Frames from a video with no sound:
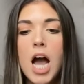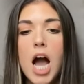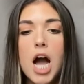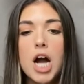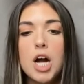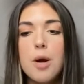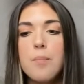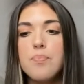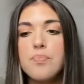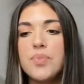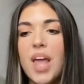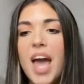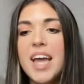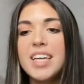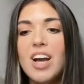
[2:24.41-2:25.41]
Um,
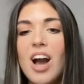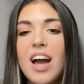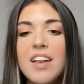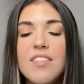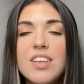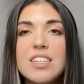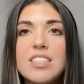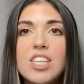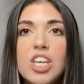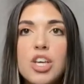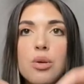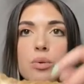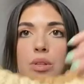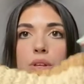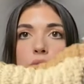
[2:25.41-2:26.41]
I got this
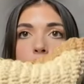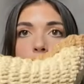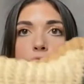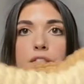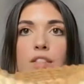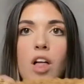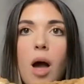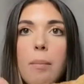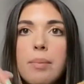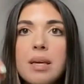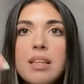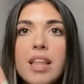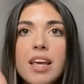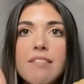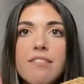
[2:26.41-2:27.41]
cute little
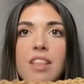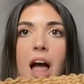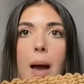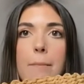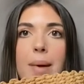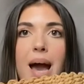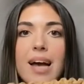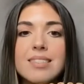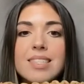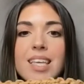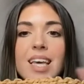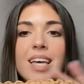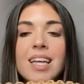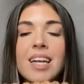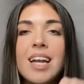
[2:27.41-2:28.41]
floppy, like flat
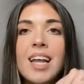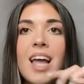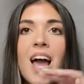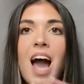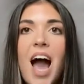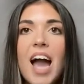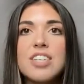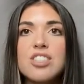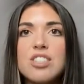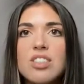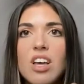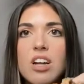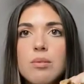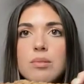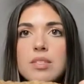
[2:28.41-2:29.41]
basket. I just
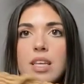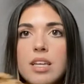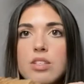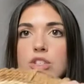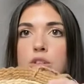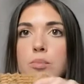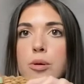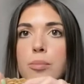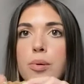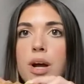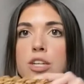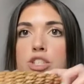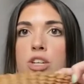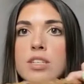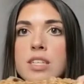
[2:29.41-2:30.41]
thought it was like super
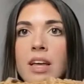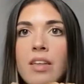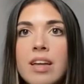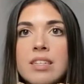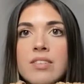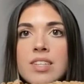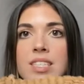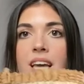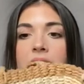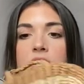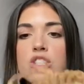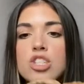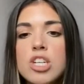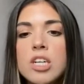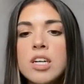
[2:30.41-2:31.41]
precious. I liked the
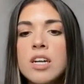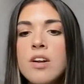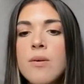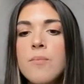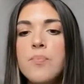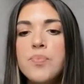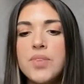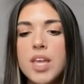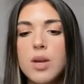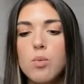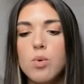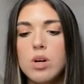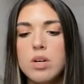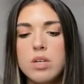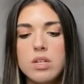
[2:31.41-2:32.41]
texture. It
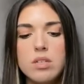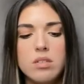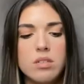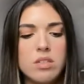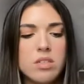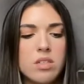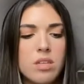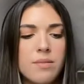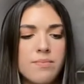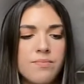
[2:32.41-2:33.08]
was